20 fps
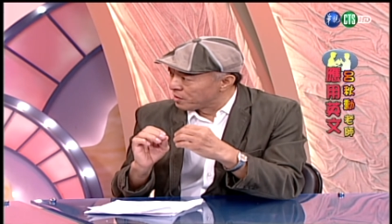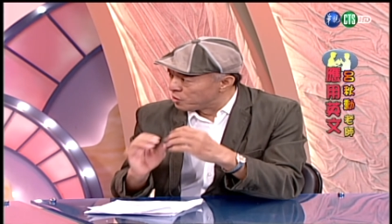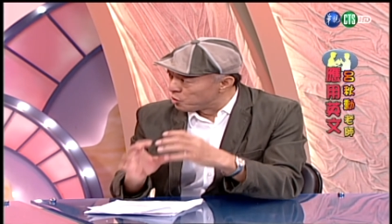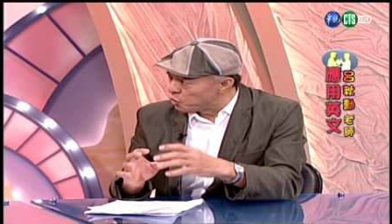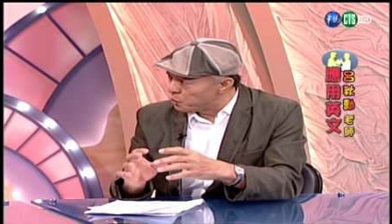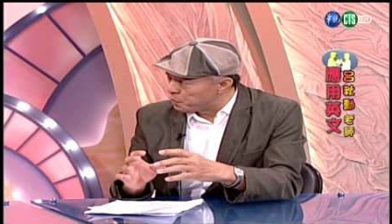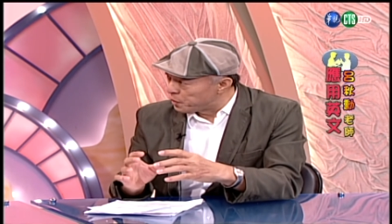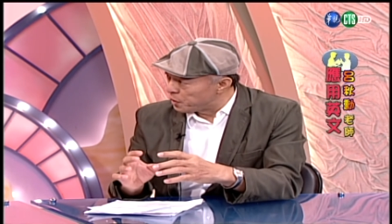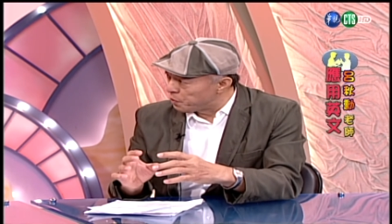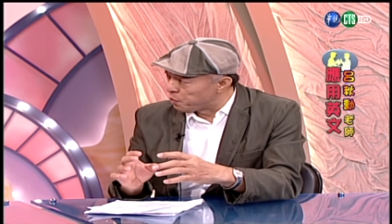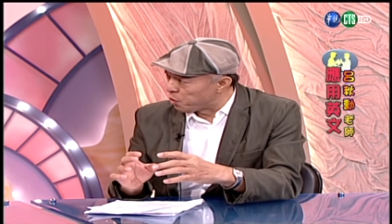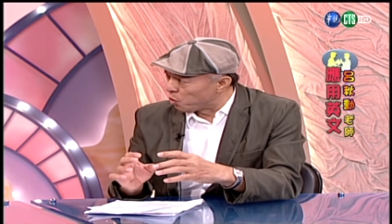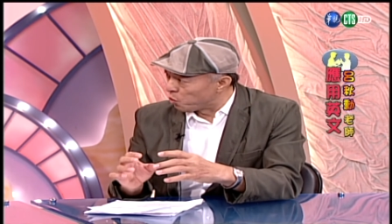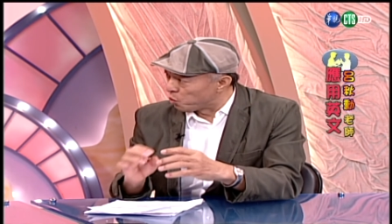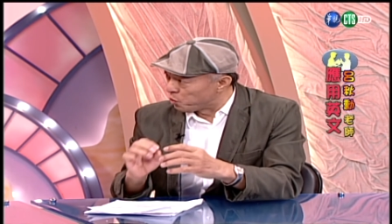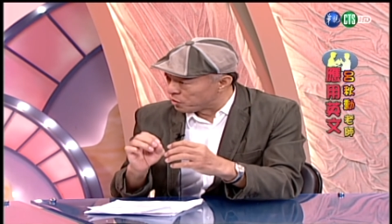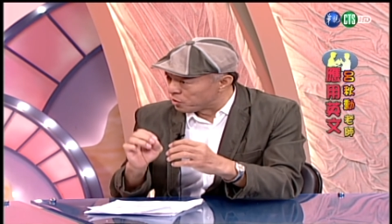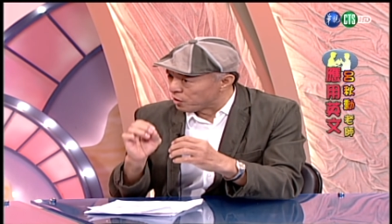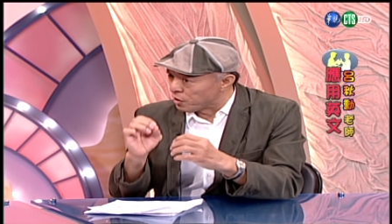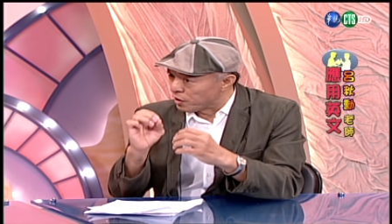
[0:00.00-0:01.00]
new people
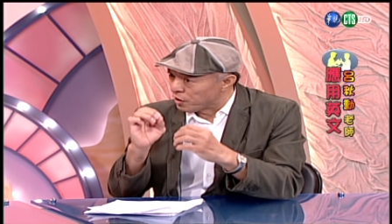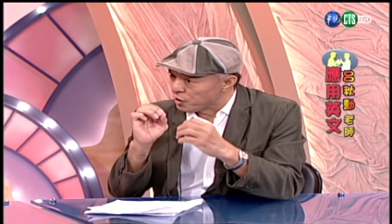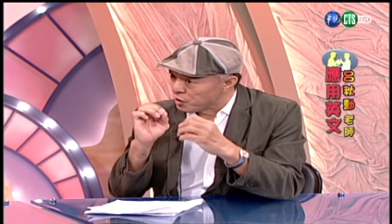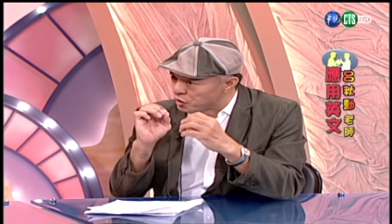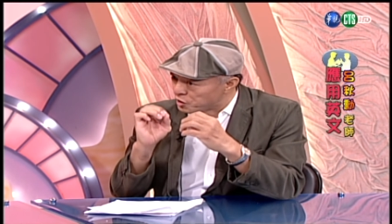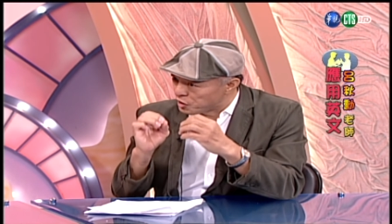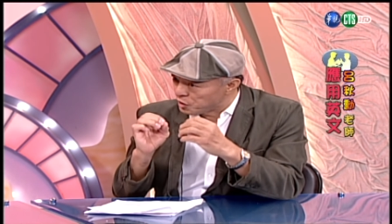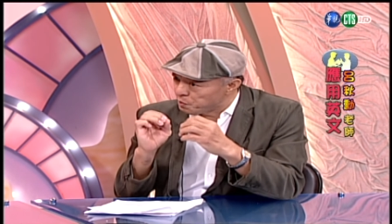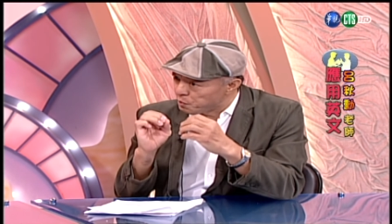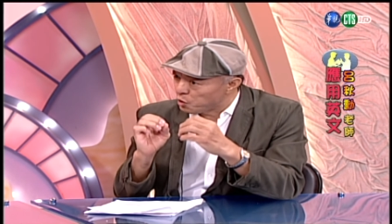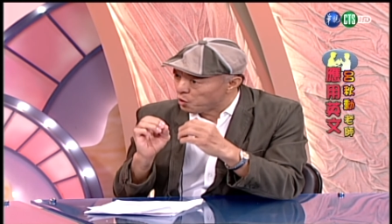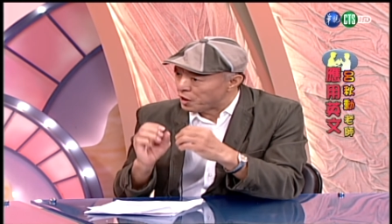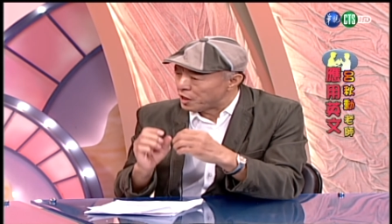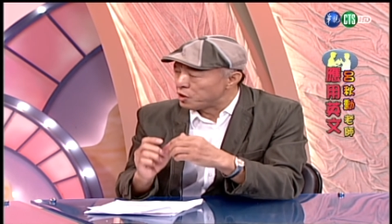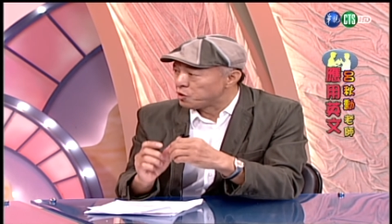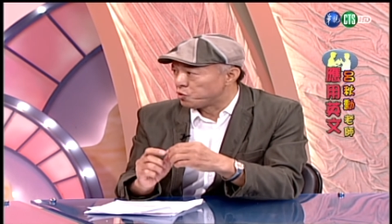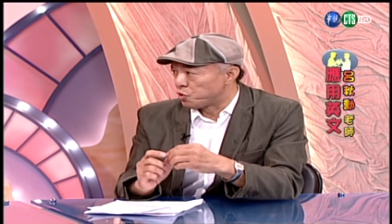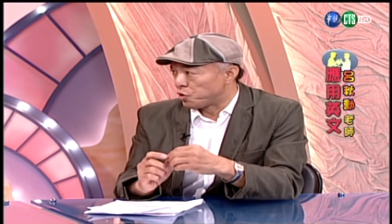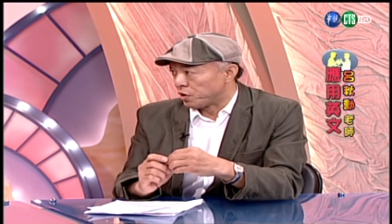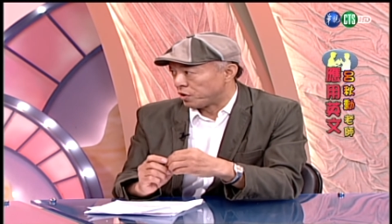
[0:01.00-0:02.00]
with a similar
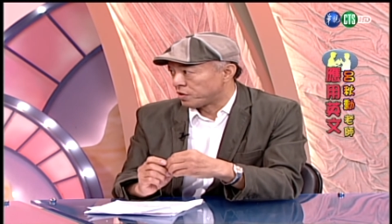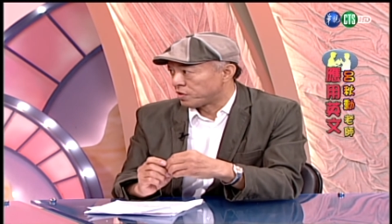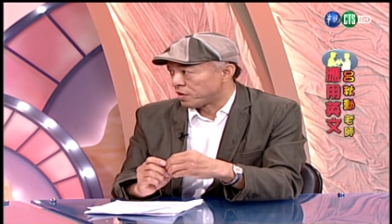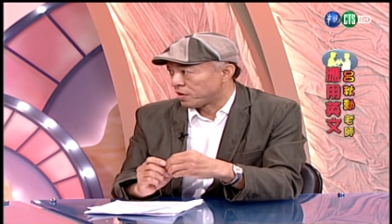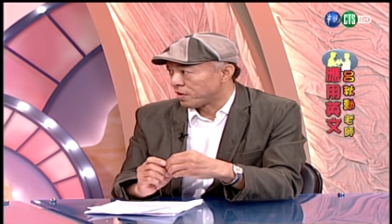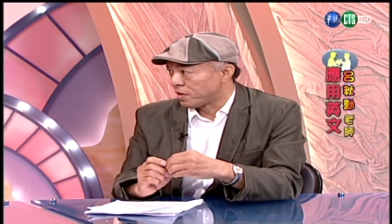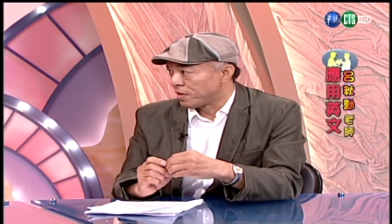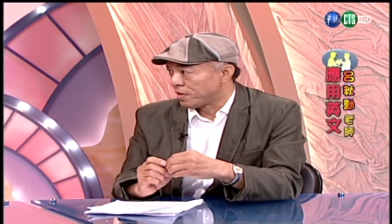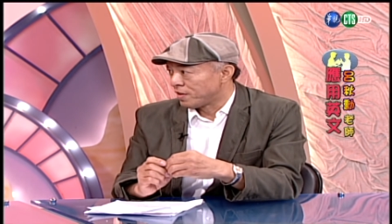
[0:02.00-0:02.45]
interest.